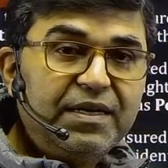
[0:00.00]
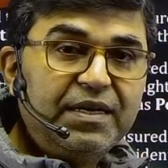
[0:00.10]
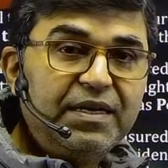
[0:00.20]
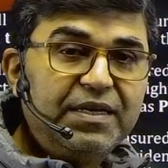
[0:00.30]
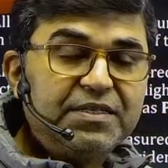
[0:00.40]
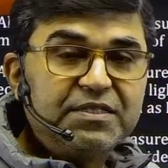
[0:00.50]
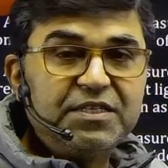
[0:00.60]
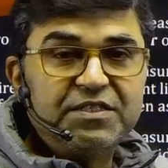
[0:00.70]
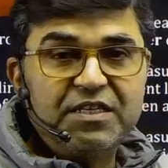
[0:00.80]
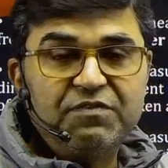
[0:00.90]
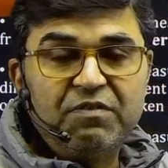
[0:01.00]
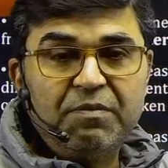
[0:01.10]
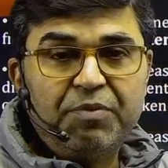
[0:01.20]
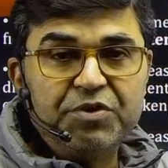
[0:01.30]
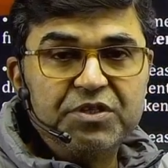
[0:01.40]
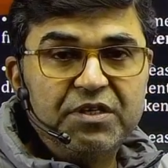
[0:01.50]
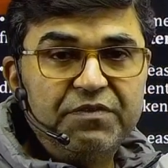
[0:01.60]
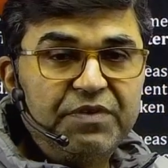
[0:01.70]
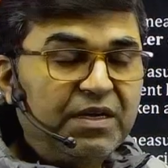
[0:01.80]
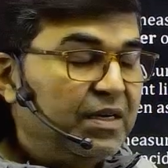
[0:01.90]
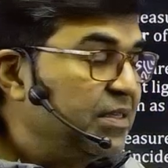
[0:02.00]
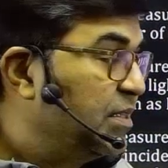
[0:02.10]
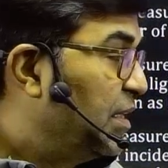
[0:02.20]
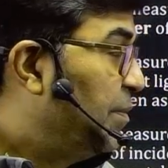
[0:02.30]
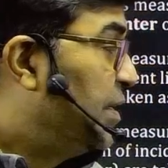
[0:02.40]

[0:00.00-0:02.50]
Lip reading: its distance will be positive, and if the image